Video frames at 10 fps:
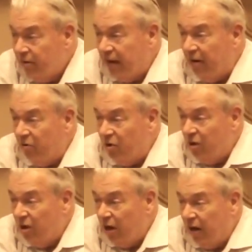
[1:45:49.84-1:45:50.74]

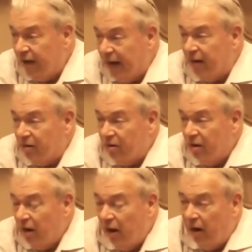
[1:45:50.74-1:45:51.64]
Now,
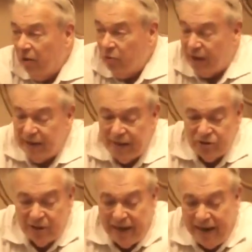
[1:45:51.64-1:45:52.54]
again, what I think
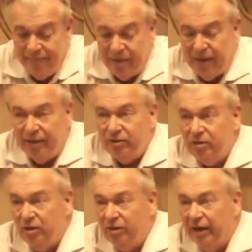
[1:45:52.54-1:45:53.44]
is going to happen
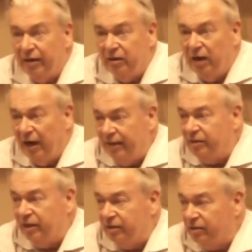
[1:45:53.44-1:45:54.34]
is that
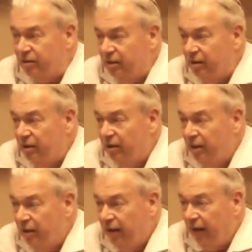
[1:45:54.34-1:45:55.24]
ISIS
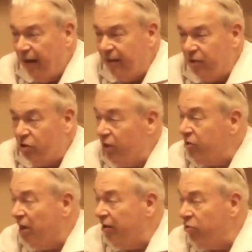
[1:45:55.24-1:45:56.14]
and this
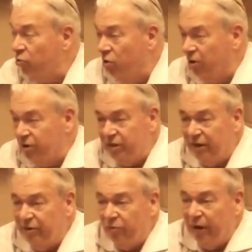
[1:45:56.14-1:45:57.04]
entire war in
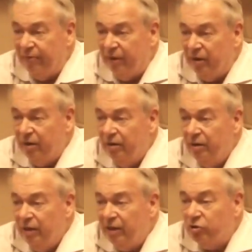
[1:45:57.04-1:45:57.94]
Saudi Arabia
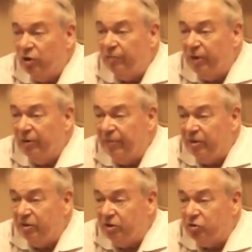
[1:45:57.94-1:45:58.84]
is going to bring
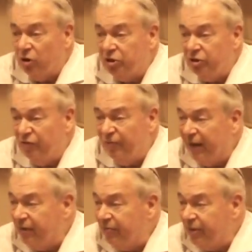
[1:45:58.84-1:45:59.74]
about the destruction of
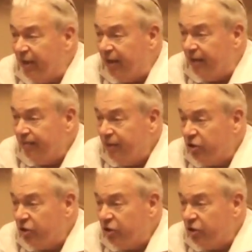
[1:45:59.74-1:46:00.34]
Mecca and Medina.